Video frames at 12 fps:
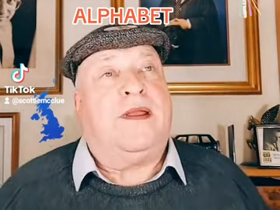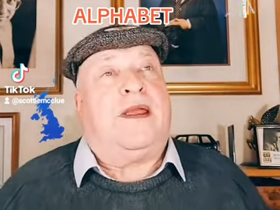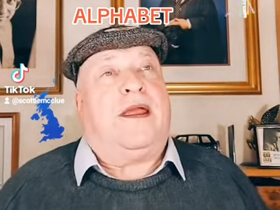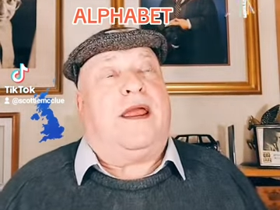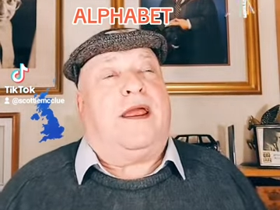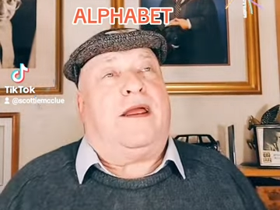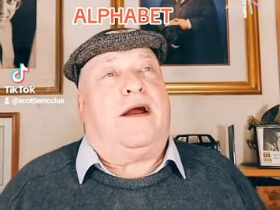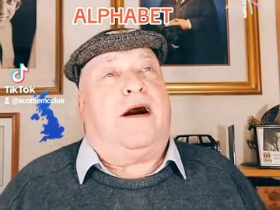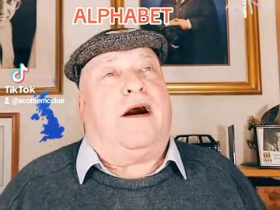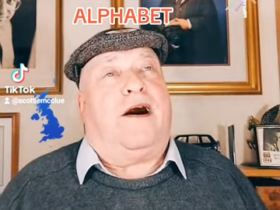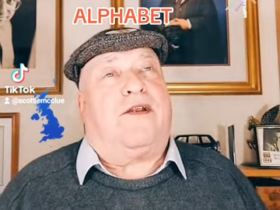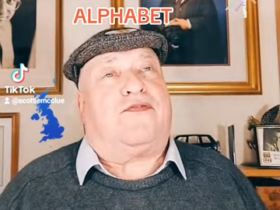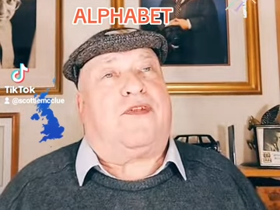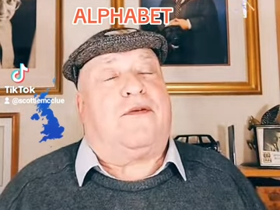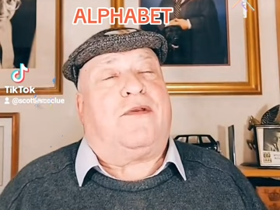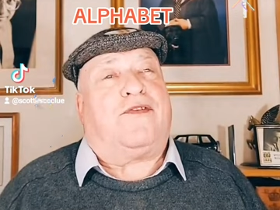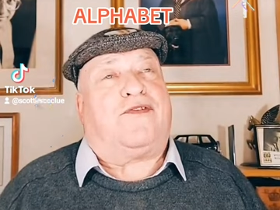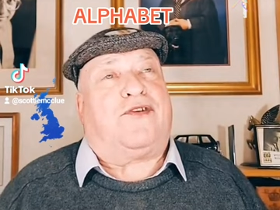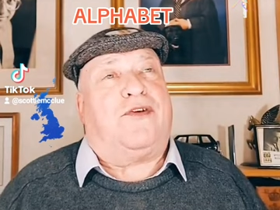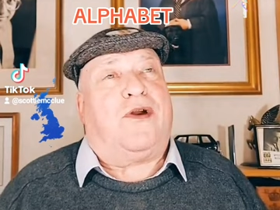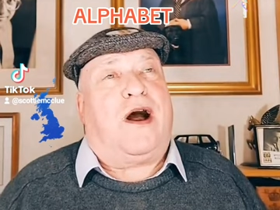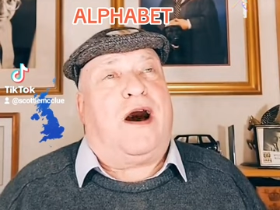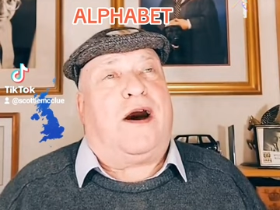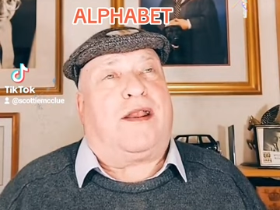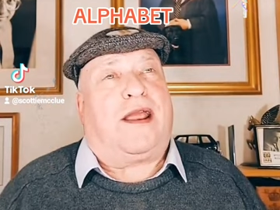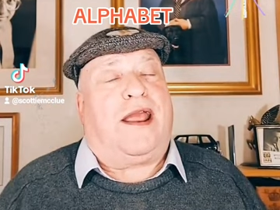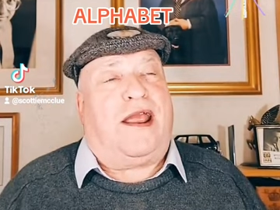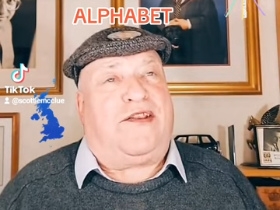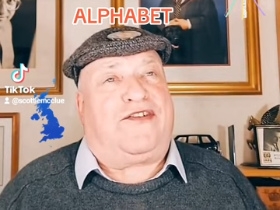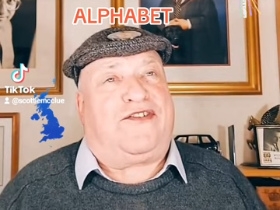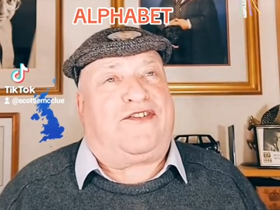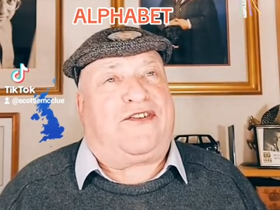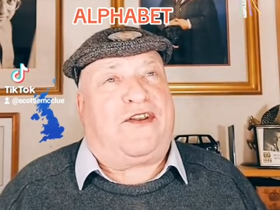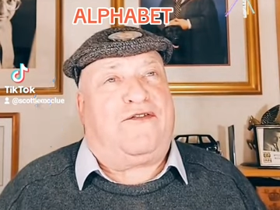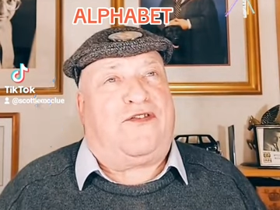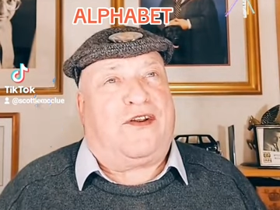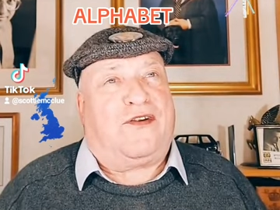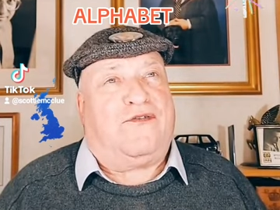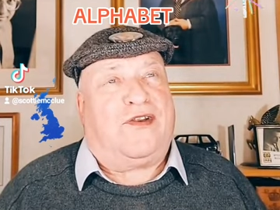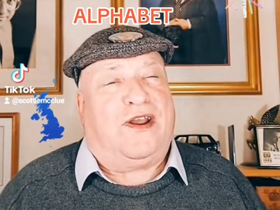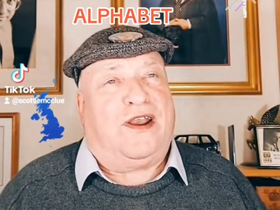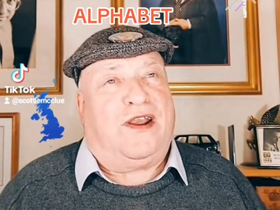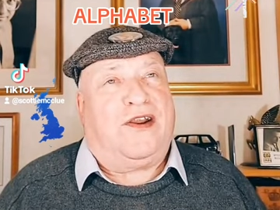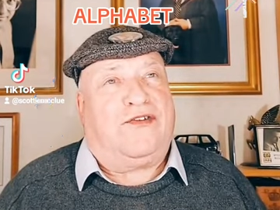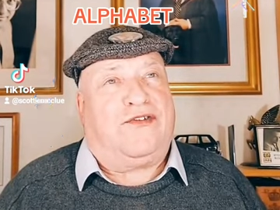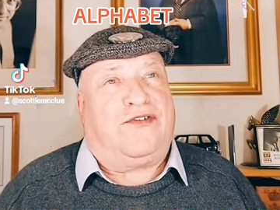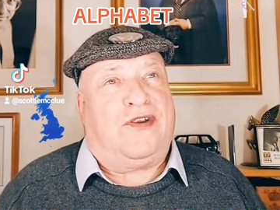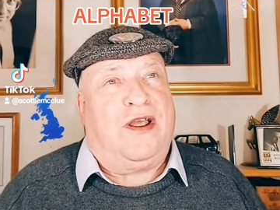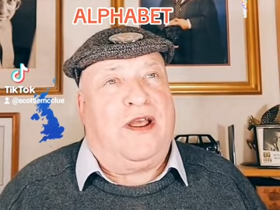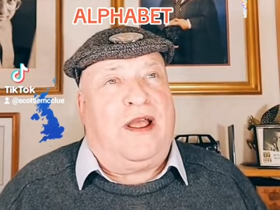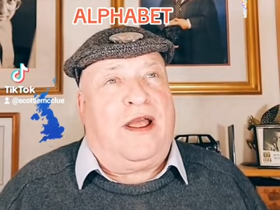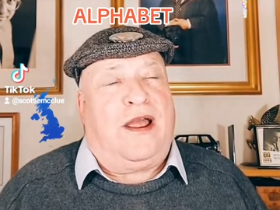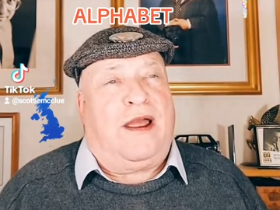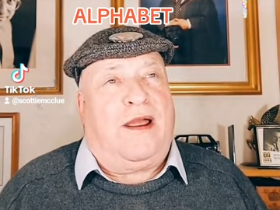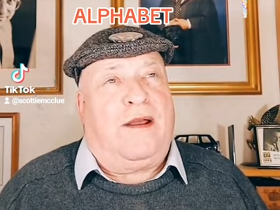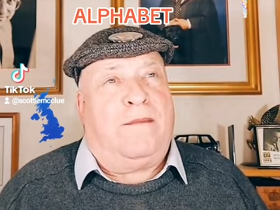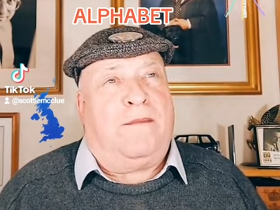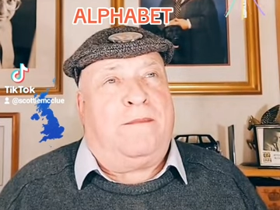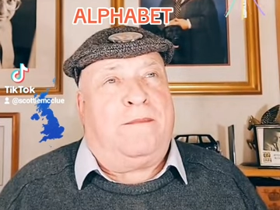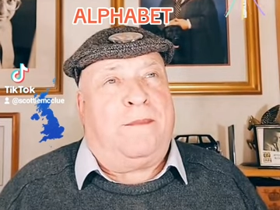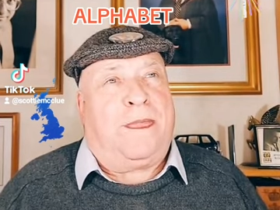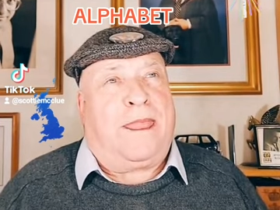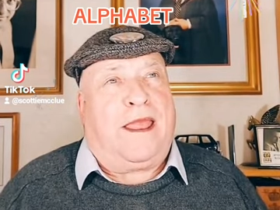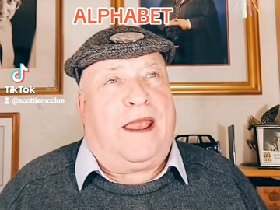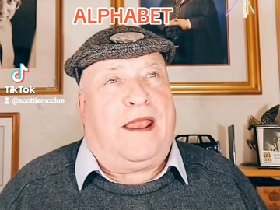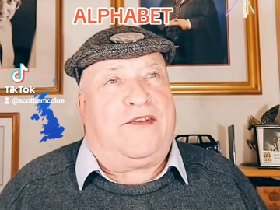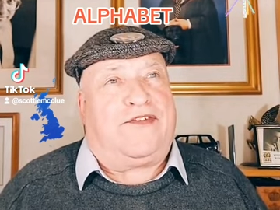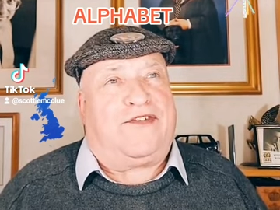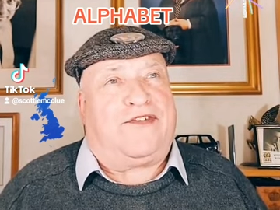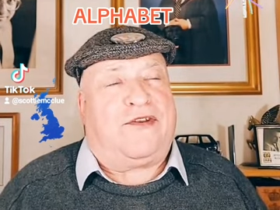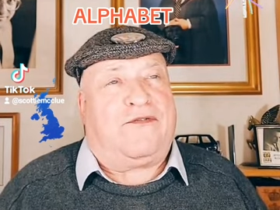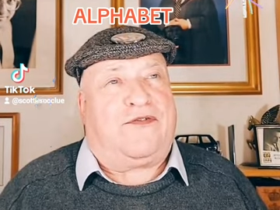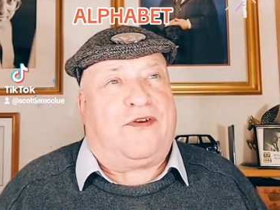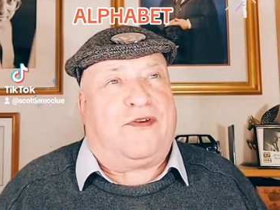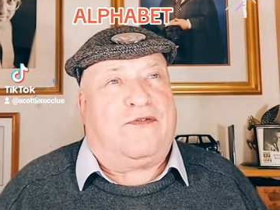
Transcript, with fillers: uh, R for a village, S for a village, um, S for a